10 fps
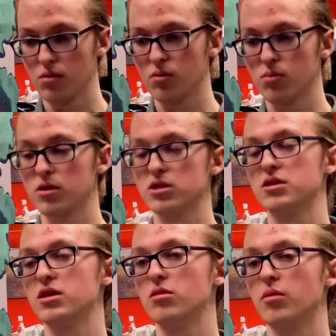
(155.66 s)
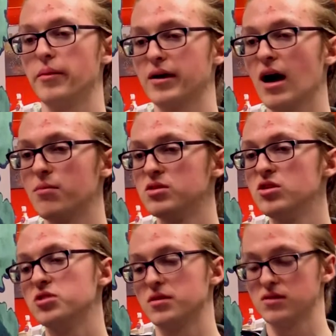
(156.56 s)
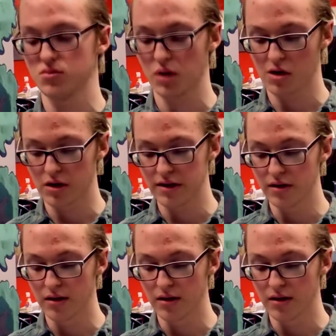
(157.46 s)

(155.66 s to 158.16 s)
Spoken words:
we're going to talk to you a little bit about composition because that's why you're here.